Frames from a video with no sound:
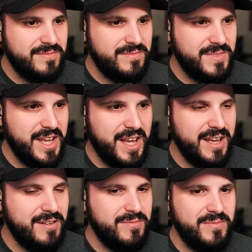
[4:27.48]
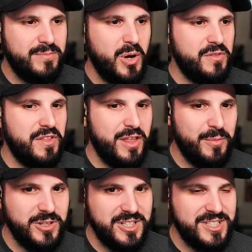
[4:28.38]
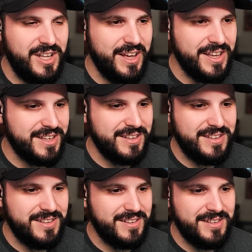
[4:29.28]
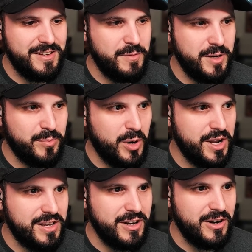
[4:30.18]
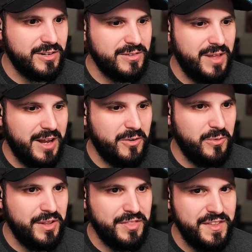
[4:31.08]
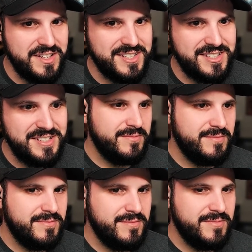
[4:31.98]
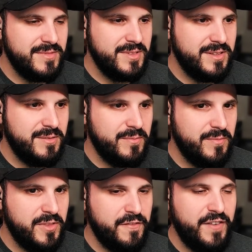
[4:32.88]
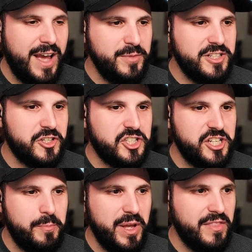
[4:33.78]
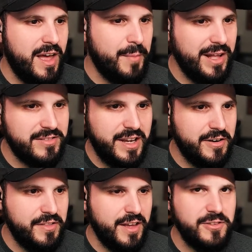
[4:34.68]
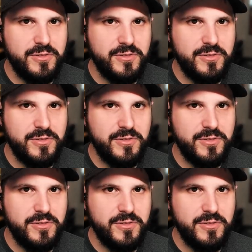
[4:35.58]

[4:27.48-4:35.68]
Yeah, both of them are just like, give me a break here. I don't want this. The families are shipping them. How dare they do